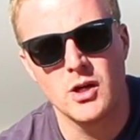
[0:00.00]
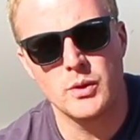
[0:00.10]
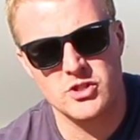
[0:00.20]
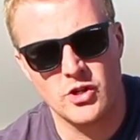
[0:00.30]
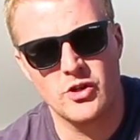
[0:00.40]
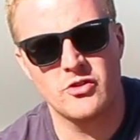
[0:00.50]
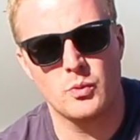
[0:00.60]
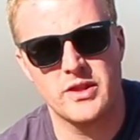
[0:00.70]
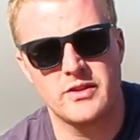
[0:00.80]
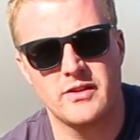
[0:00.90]
which turns
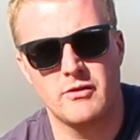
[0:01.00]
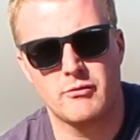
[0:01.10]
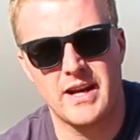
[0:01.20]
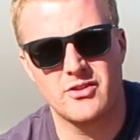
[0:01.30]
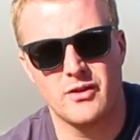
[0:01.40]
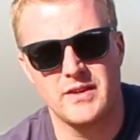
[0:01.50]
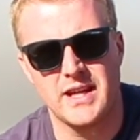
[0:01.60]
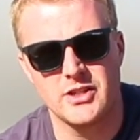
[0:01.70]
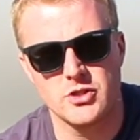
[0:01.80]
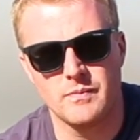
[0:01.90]
with the rate of the
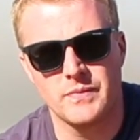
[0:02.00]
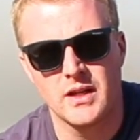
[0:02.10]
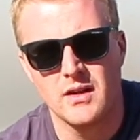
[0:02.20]
engine.